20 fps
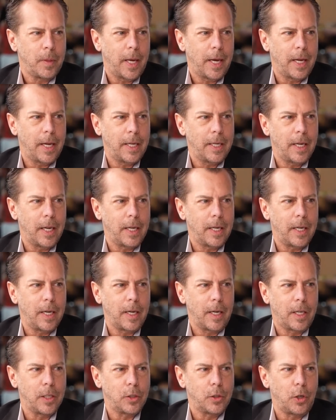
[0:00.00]
And
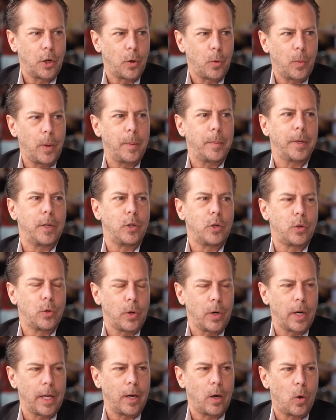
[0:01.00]
because, we've been
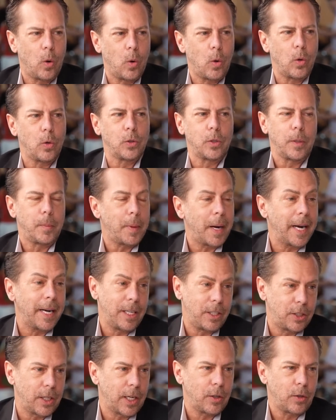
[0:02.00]
drilling holes in the
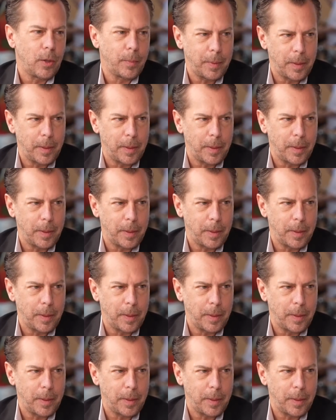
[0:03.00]
mining sector.